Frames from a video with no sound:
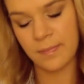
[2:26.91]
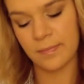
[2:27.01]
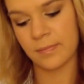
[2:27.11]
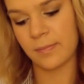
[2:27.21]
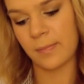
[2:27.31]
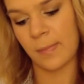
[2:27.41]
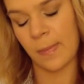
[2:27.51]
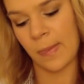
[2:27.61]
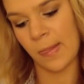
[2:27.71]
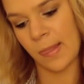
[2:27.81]

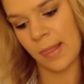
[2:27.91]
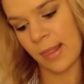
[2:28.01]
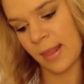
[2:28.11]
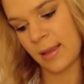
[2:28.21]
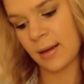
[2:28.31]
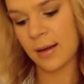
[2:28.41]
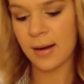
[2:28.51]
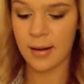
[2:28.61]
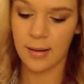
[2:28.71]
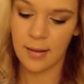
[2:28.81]

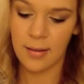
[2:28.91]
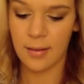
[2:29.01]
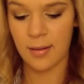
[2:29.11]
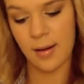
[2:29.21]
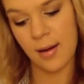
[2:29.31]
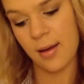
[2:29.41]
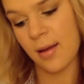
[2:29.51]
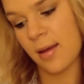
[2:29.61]
Nobody speaks.